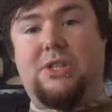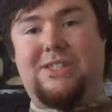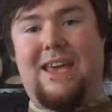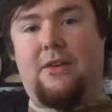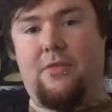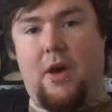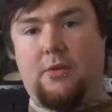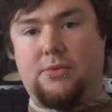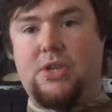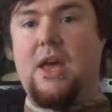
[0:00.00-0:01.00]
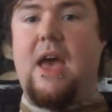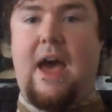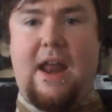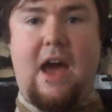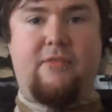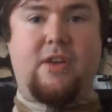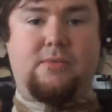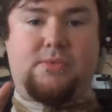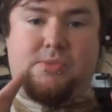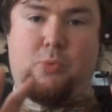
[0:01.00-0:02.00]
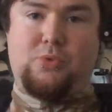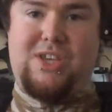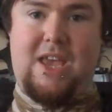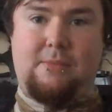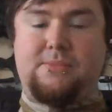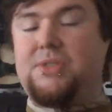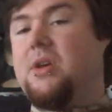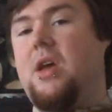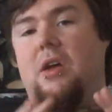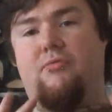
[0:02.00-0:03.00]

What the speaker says: to take those. And having small teams,